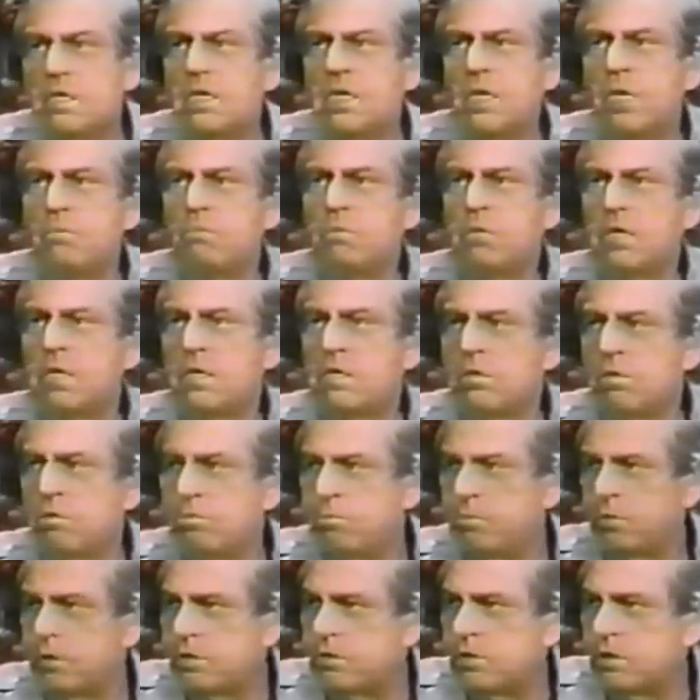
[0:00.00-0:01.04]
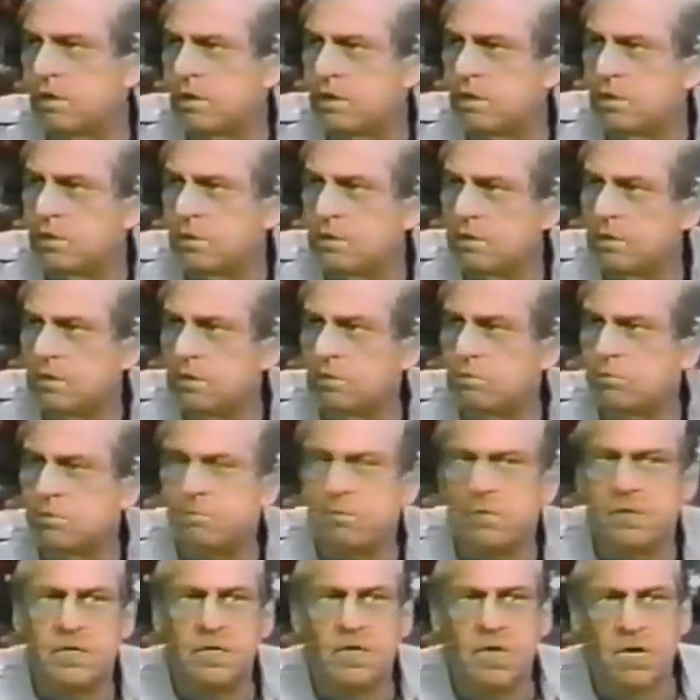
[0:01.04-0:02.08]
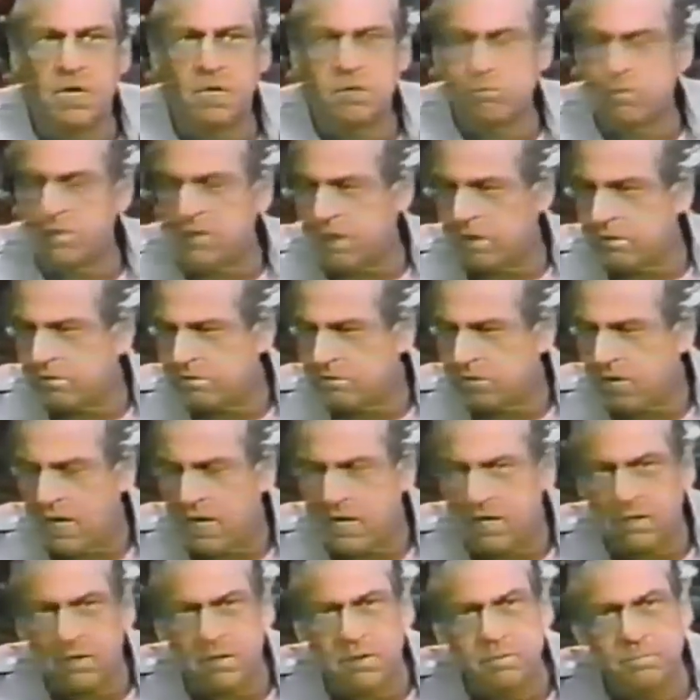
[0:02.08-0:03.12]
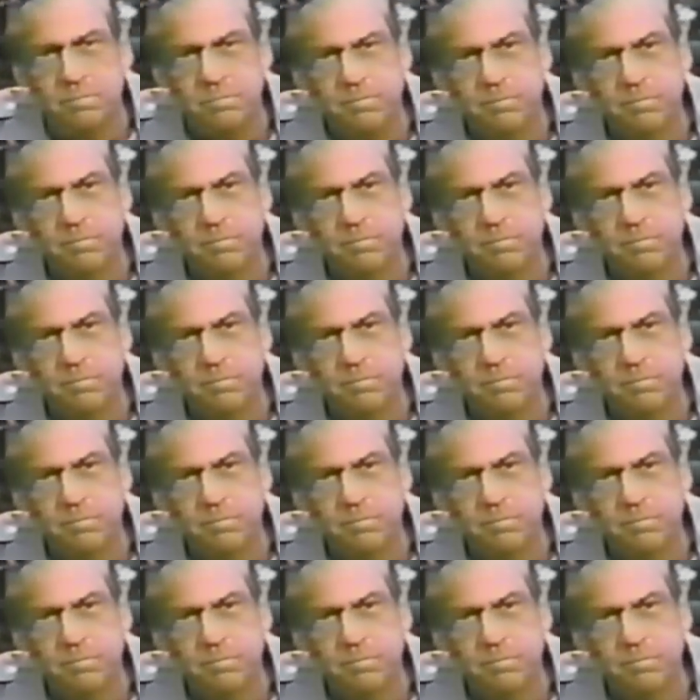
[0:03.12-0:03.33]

a political prisoner who was being held without trial.